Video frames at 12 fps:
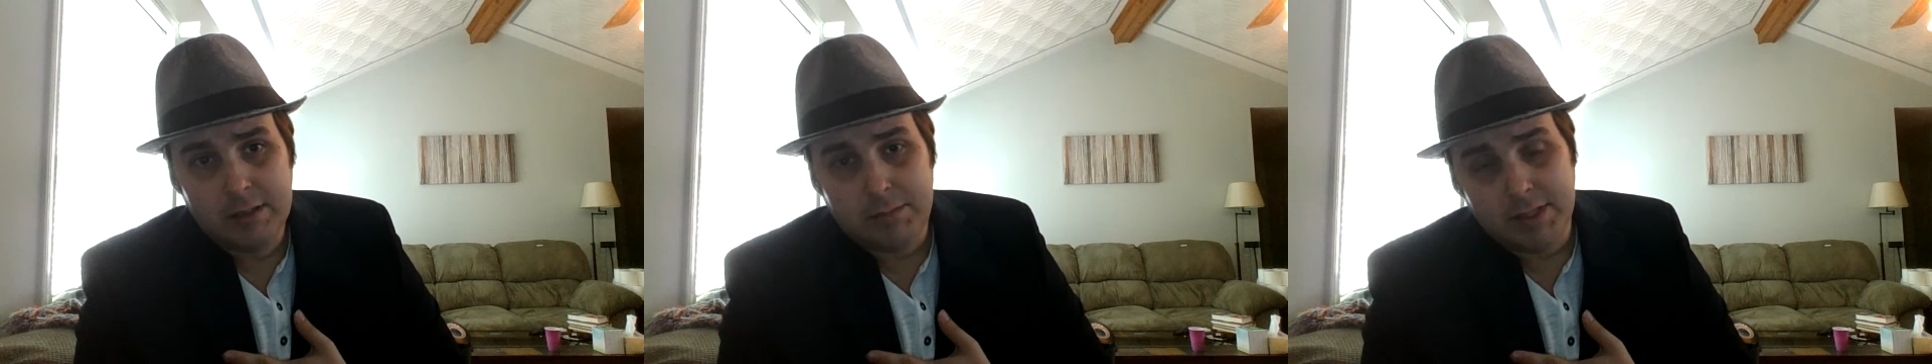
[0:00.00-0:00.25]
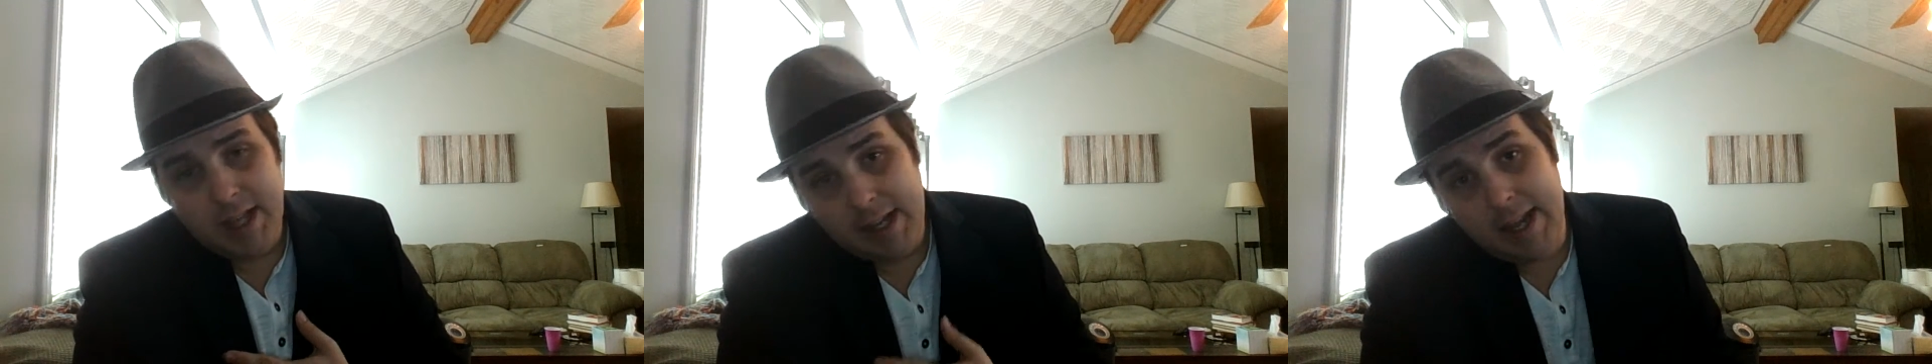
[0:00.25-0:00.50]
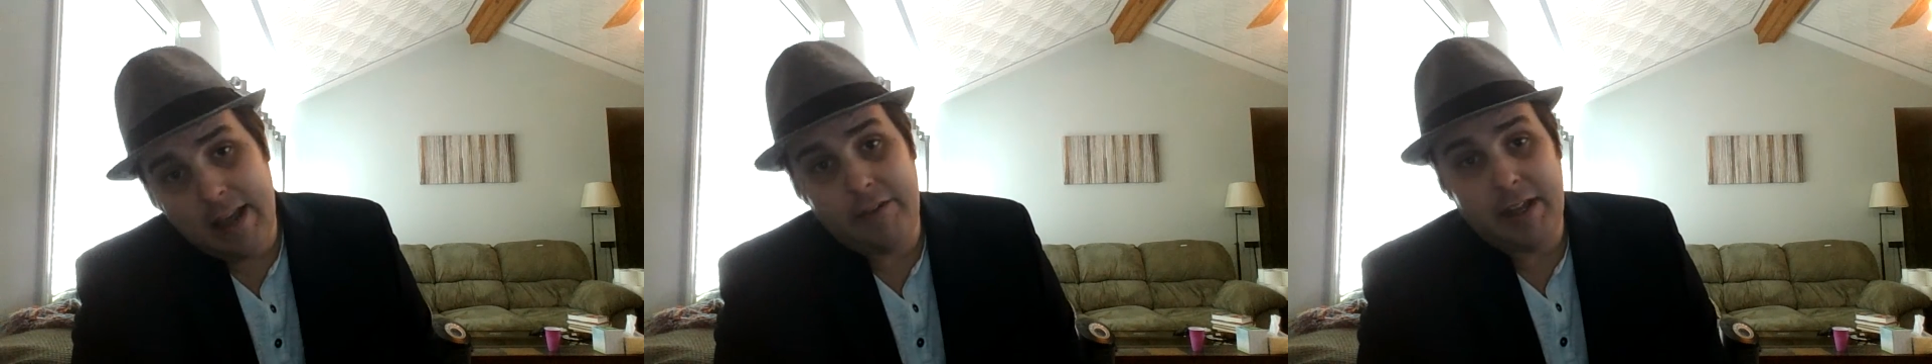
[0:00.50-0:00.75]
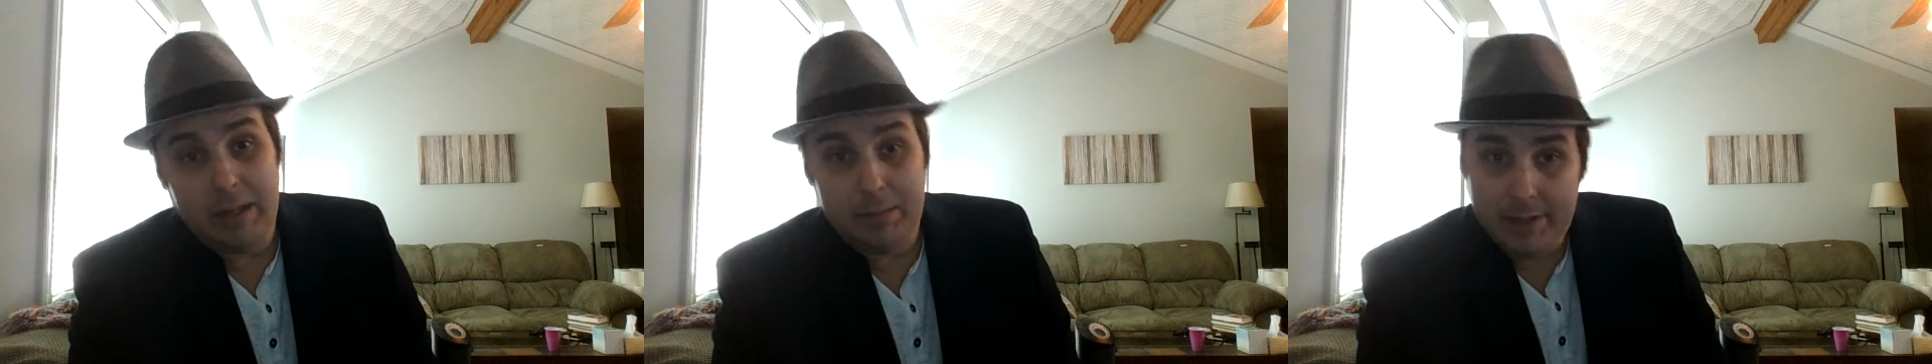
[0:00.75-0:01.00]
But not
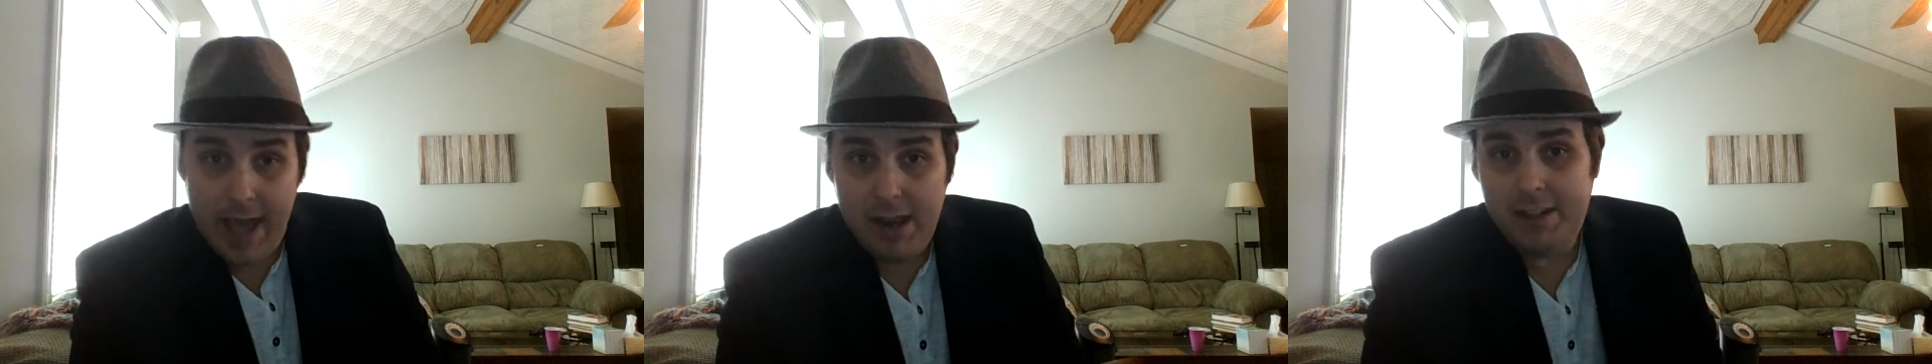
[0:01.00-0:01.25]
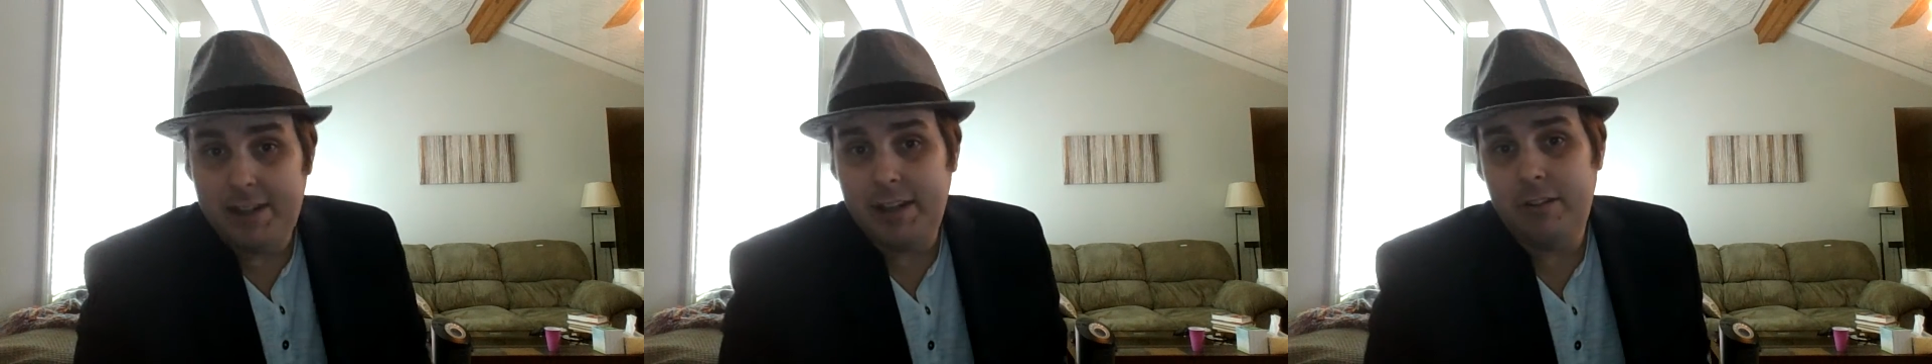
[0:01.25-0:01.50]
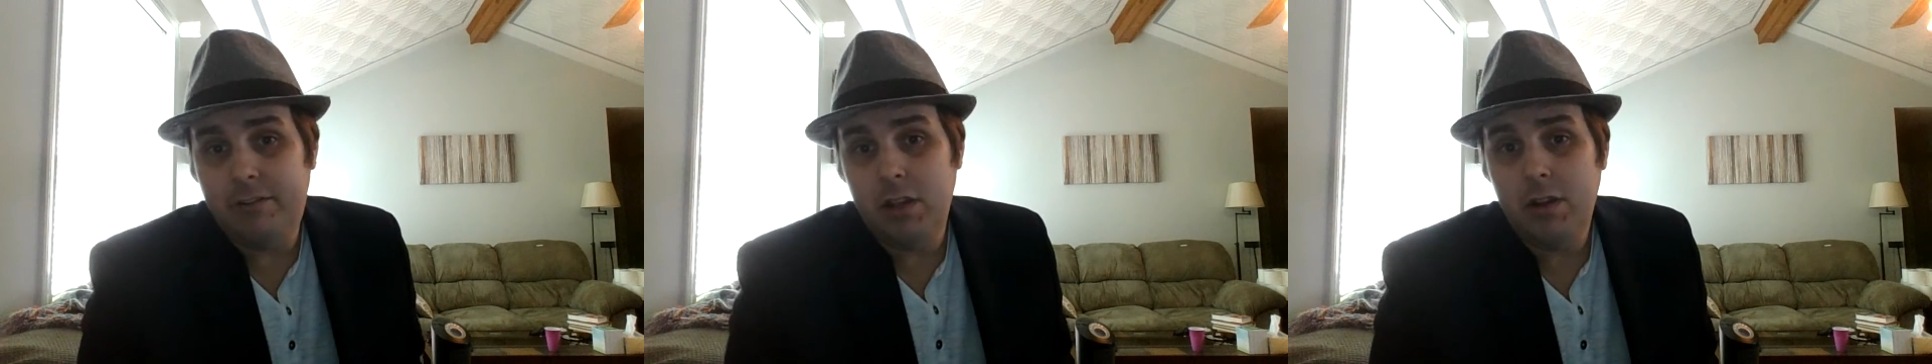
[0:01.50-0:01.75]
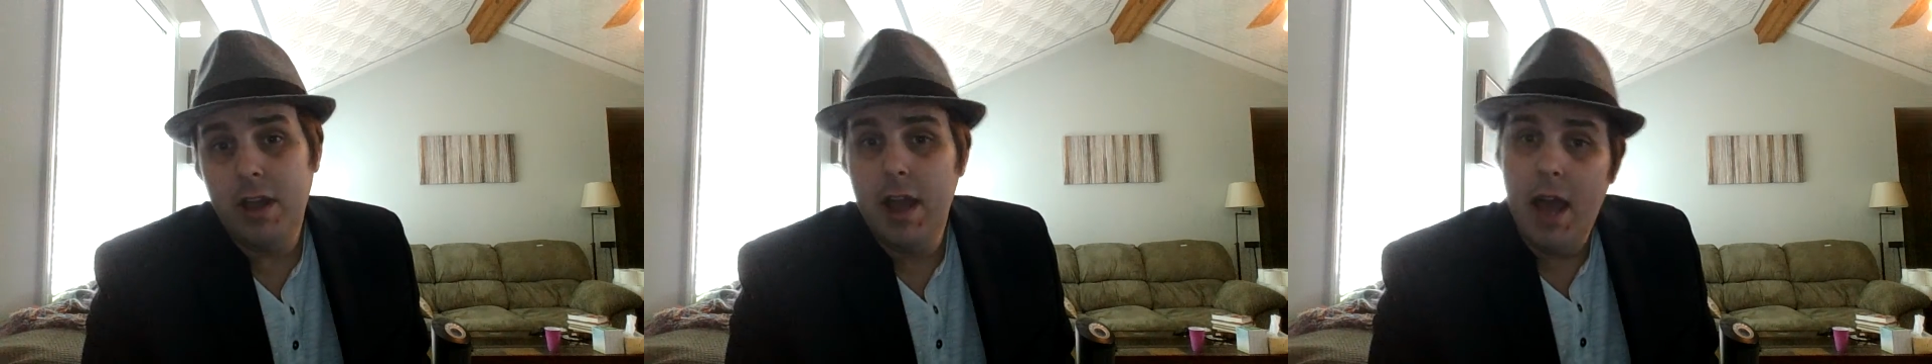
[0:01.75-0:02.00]
having any potatoes to give you,